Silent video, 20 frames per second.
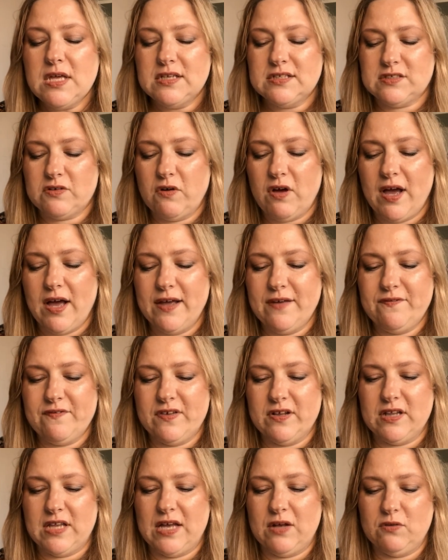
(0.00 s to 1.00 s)
So I
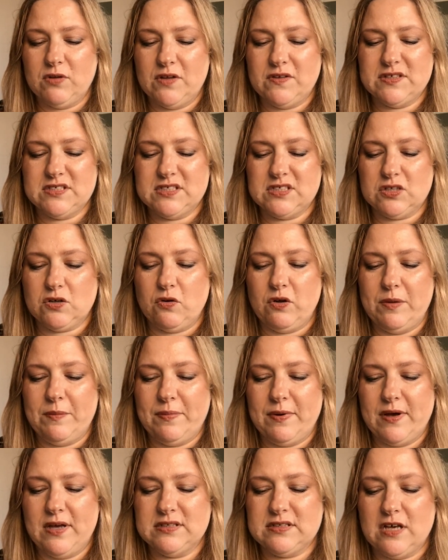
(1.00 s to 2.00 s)
feel like, although this is a
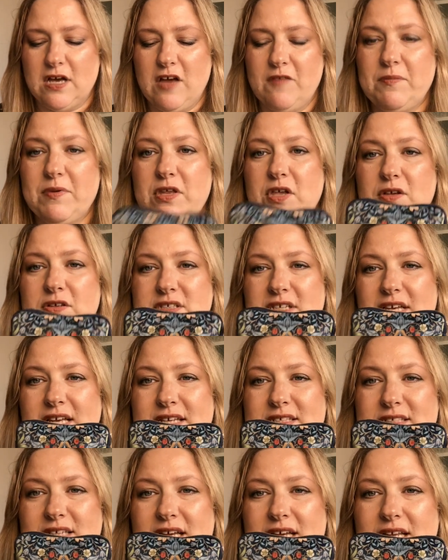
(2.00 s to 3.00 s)
coin purse, I've been using
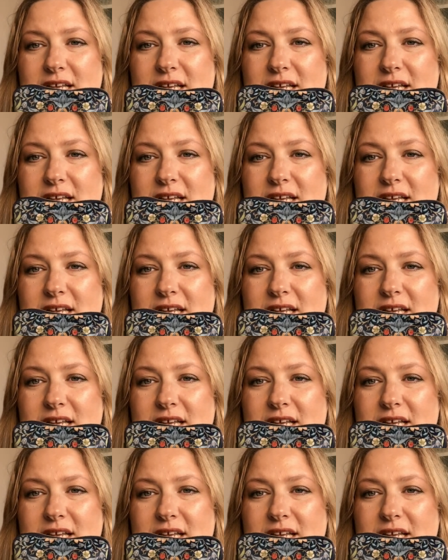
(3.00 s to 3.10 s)
it as a,